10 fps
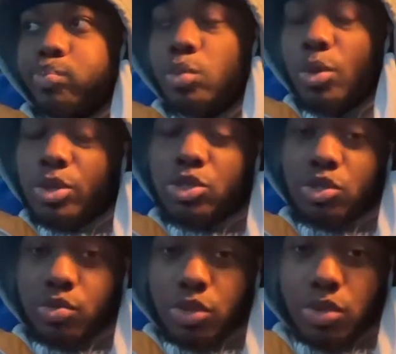but we'll,
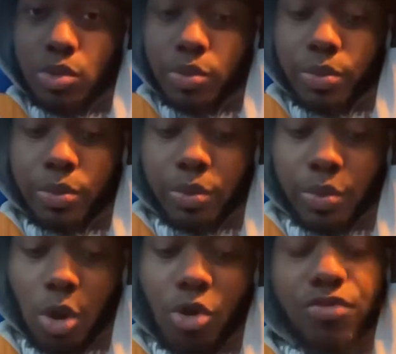we'll,
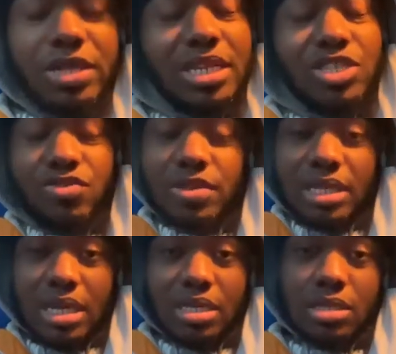hopefully these three
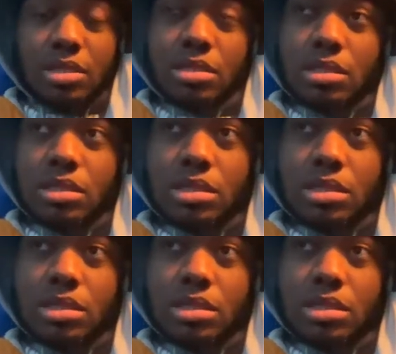things